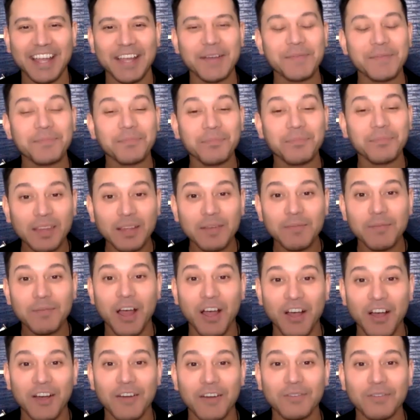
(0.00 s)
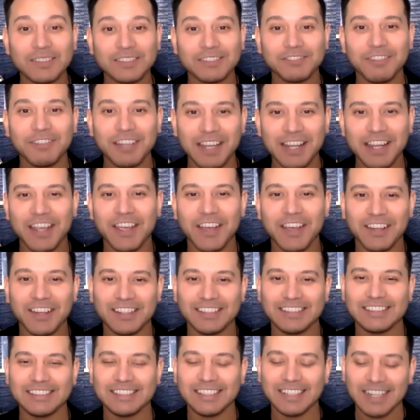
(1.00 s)
and my heart was really
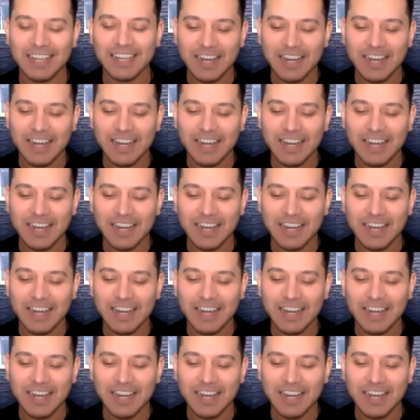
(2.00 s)
hurt.